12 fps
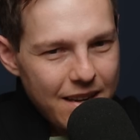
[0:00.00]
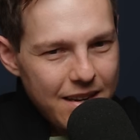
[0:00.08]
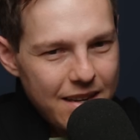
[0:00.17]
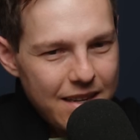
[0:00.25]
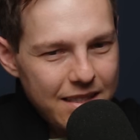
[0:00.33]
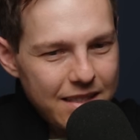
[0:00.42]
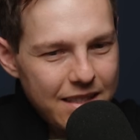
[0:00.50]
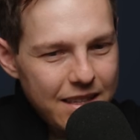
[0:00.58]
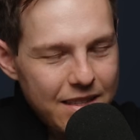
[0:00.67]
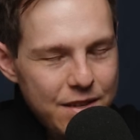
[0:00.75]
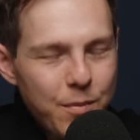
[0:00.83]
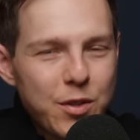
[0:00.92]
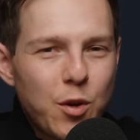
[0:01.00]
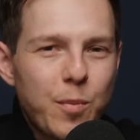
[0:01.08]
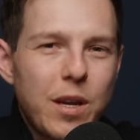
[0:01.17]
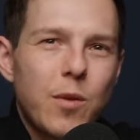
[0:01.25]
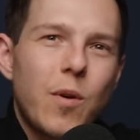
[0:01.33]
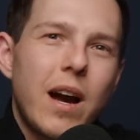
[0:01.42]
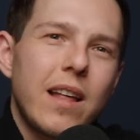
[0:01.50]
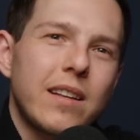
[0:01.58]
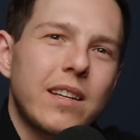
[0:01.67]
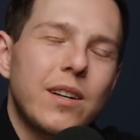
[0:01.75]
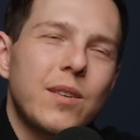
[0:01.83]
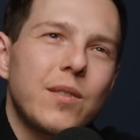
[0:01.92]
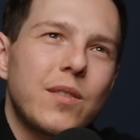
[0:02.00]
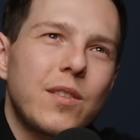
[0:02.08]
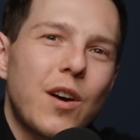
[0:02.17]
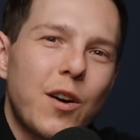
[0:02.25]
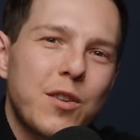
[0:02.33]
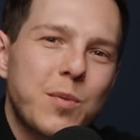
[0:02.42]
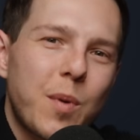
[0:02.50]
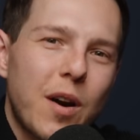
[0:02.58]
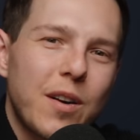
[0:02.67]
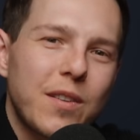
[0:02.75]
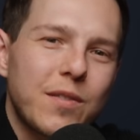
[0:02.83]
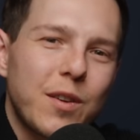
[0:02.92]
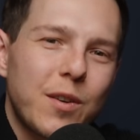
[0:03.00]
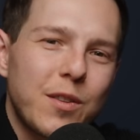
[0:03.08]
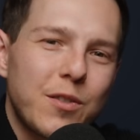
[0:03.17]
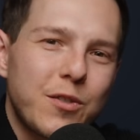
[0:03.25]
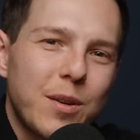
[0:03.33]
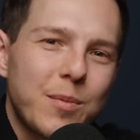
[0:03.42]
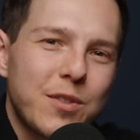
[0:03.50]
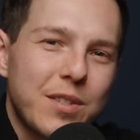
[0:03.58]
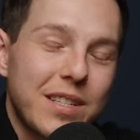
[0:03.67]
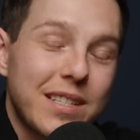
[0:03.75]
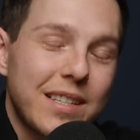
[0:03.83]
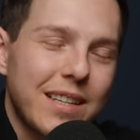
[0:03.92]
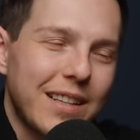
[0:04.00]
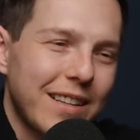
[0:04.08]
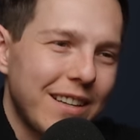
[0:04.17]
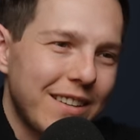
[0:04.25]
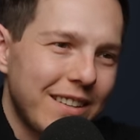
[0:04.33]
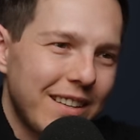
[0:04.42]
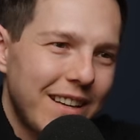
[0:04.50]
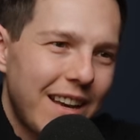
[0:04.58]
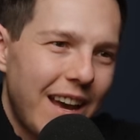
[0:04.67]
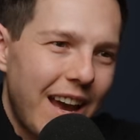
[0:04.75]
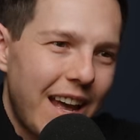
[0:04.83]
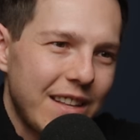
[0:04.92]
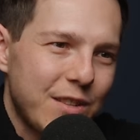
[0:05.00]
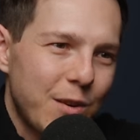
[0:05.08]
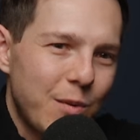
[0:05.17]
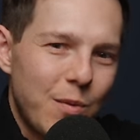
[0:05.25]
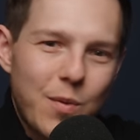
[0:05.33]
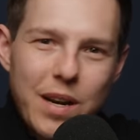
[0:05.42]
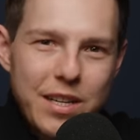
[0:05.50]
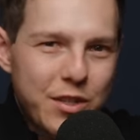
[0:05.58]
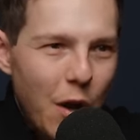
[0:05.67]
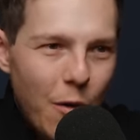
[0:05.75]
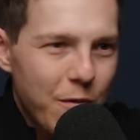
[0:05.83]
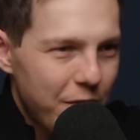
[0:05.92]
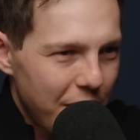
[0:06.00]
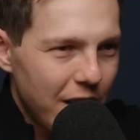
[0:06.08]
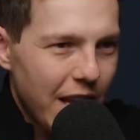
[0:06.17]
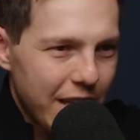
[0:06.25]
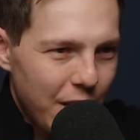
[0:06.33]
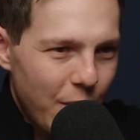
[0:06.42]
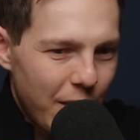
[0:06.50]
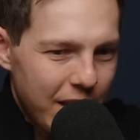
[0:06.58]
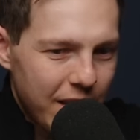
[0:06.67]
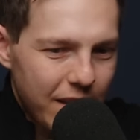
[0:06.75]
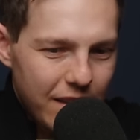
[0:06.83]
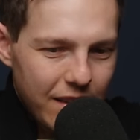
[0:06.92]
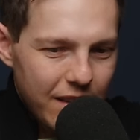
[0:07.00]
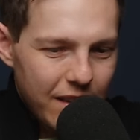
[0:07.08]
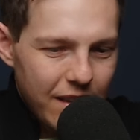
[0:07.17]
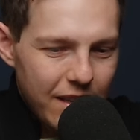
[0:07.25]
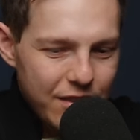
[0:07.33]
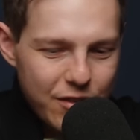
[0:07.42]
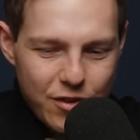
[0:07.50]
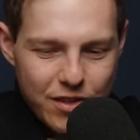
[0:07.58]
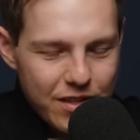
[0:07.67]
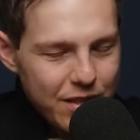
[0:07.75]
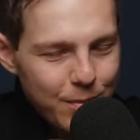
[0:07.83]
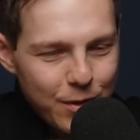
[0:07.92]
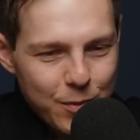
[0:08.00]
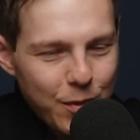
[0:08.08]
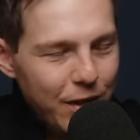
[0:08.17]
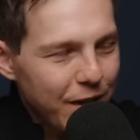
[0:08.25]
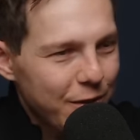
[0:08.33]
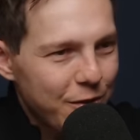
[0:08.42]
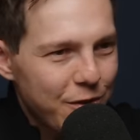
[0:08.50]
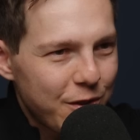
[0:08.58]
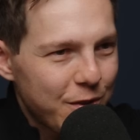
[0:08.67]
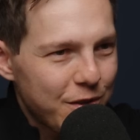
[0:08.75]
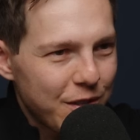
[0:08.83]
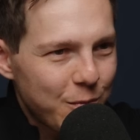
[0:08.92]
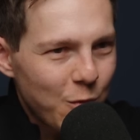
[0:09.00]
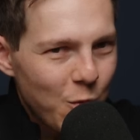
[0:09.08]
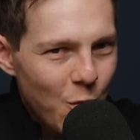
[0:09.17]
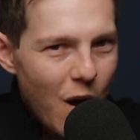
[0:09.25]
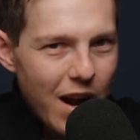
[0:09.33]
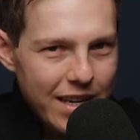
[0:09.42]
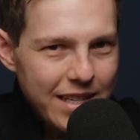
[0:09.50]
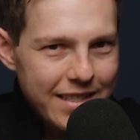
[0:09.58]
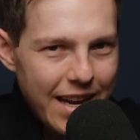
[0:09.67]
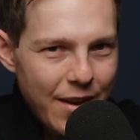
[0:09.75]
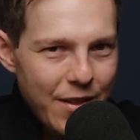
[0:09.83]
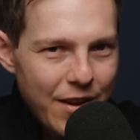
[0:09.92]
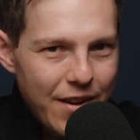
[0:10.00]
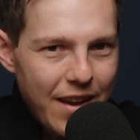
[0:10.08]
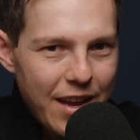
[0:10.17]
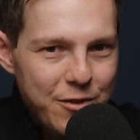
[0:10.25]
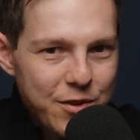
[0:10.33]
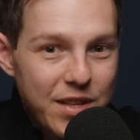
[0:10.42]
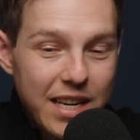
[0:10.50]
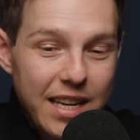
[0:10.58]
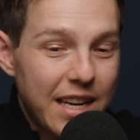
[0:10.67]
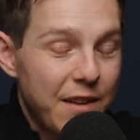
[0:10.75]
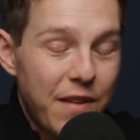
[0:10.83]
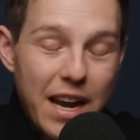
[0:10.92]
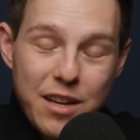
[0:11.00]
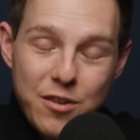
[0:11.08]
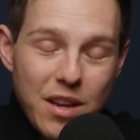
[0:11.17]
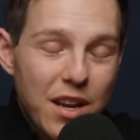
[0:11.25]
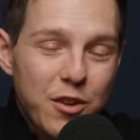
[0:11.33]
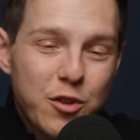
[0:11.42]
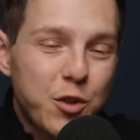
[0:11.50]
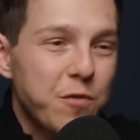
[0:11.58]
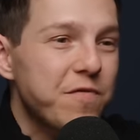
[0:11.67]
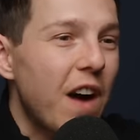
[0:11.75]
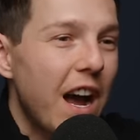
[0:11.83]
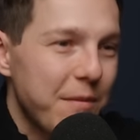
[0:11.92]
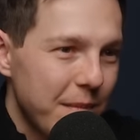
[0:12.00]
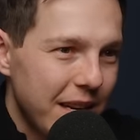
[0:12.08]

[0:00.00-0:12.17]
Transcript: Uh, someone told me a while ago the hardest part of going to the gym is just like getting there. And so when I don't feel like going, it's just as simple as putting on your shoes and walking down there and just thinking if I could just do five